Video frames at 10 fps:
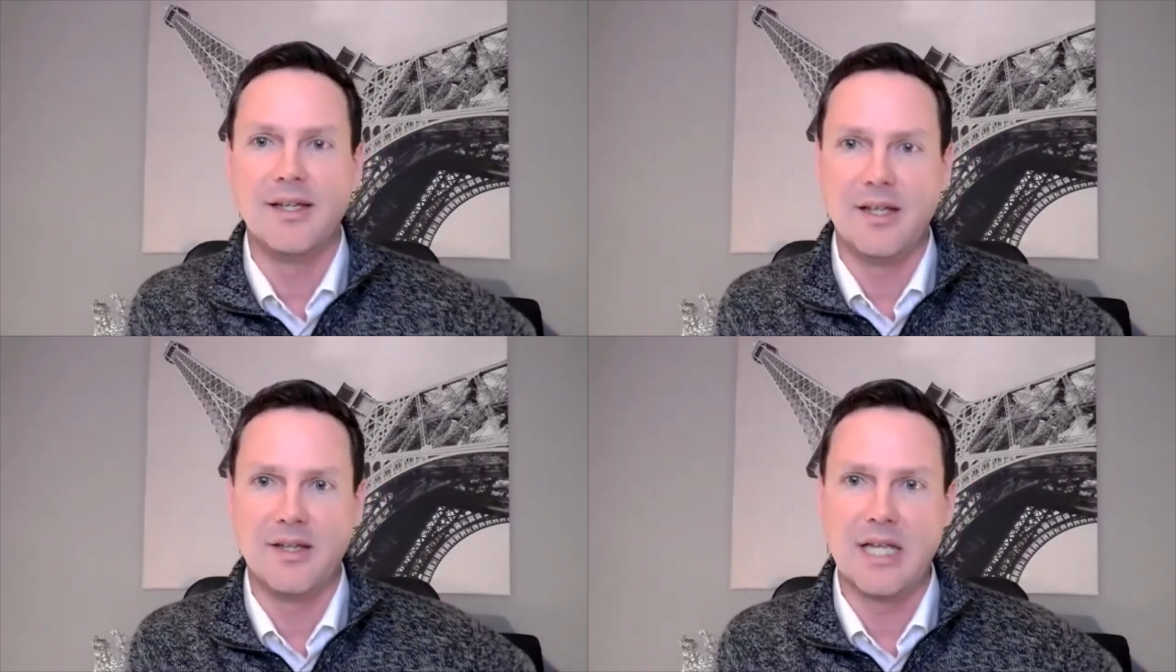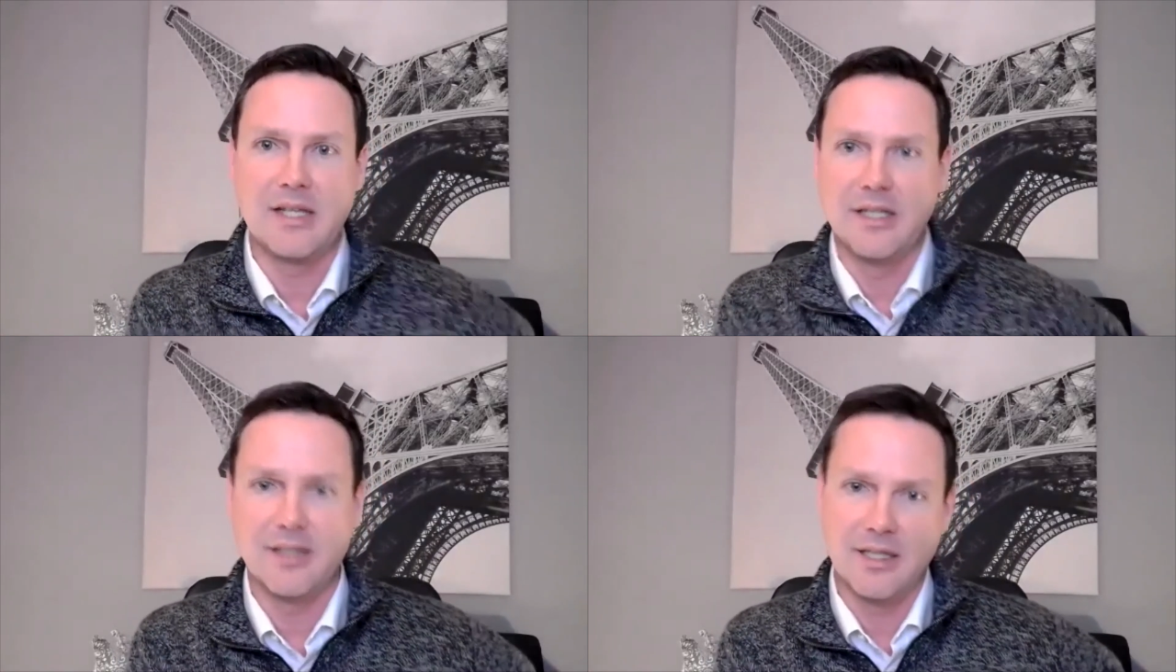the,
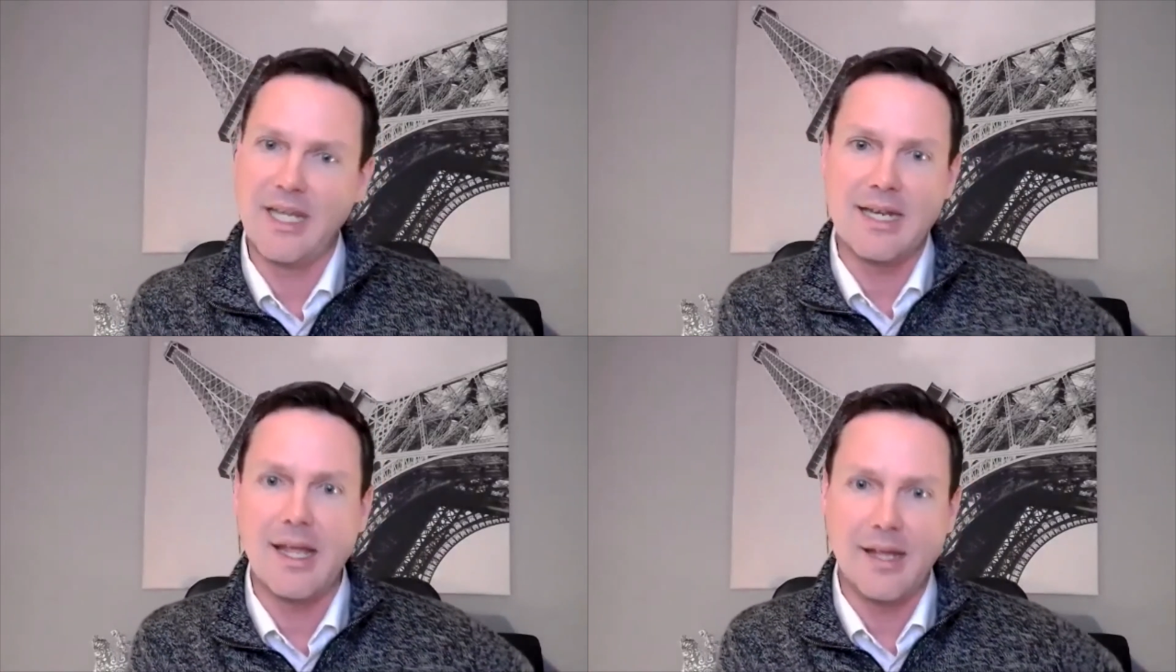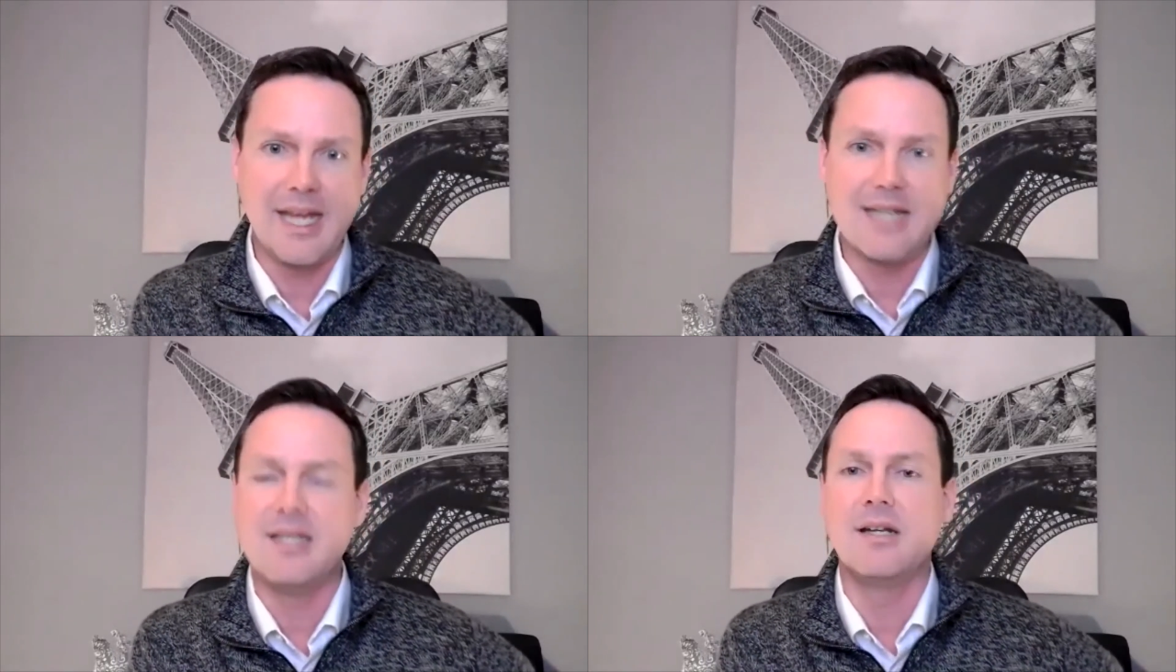the late uh,
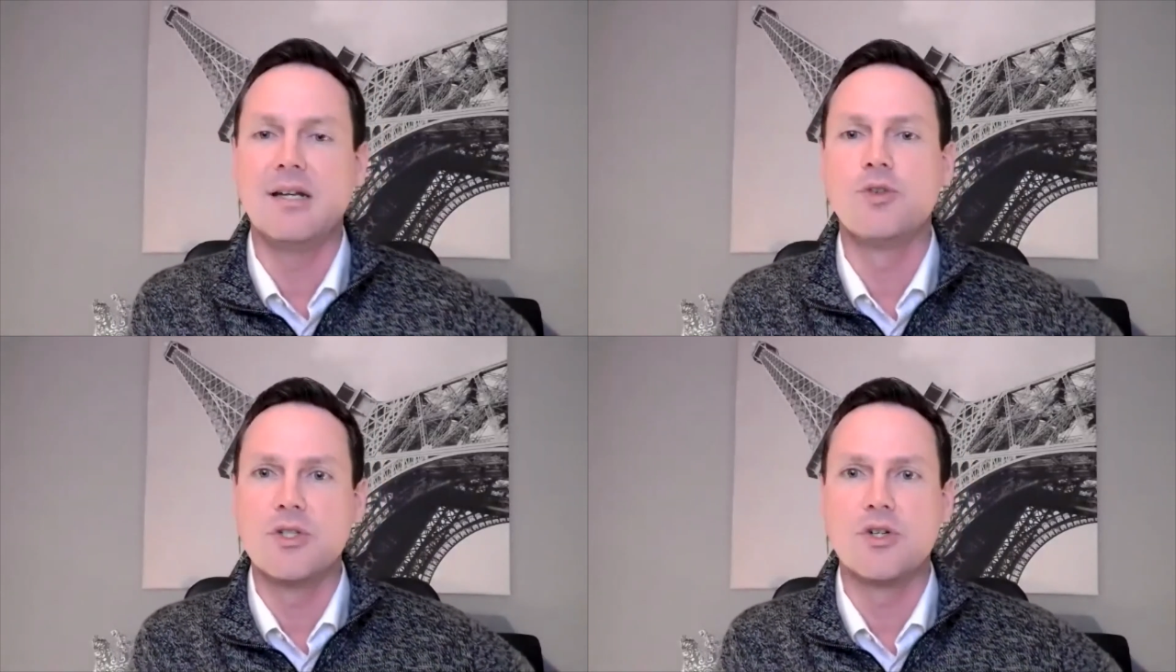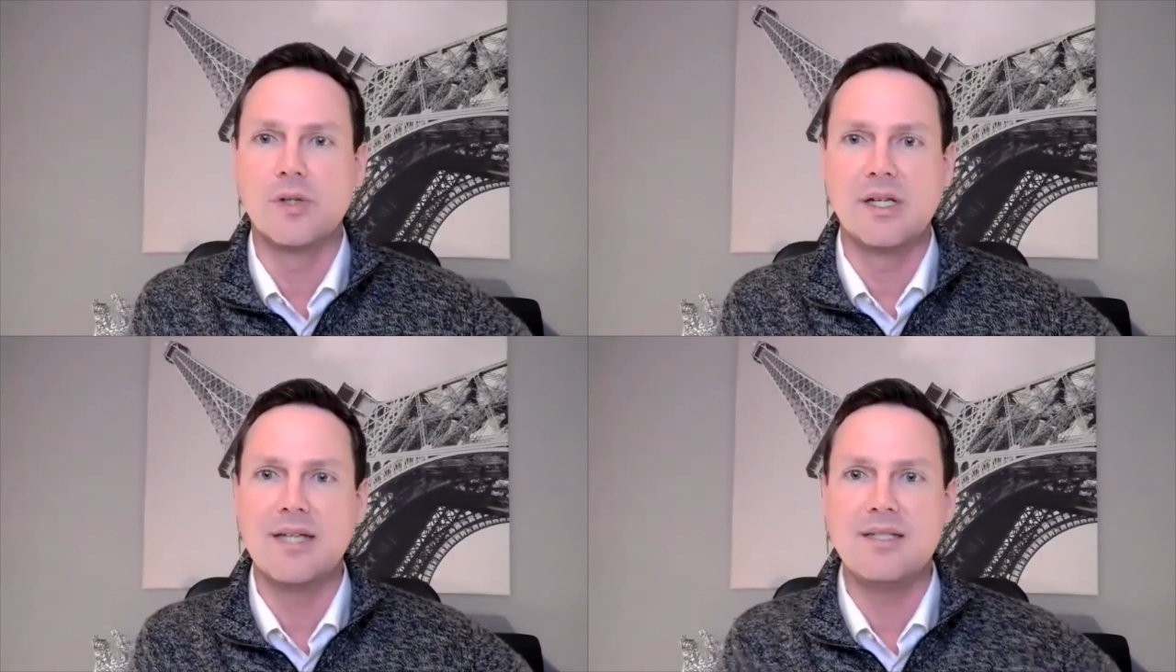1800s and early
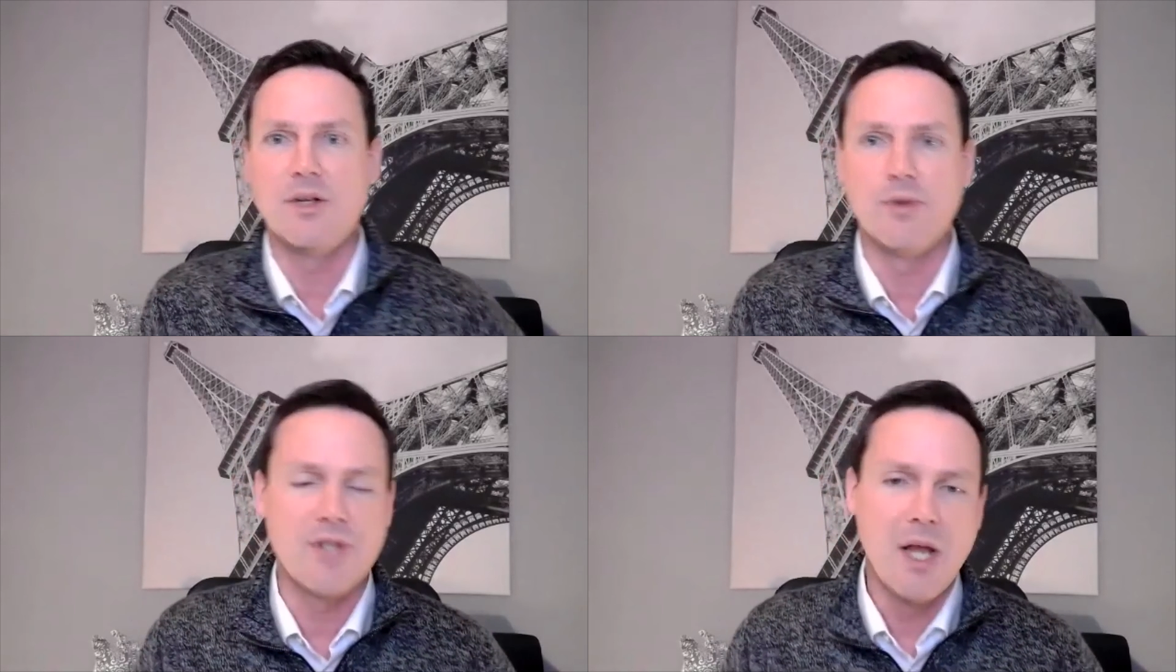1900s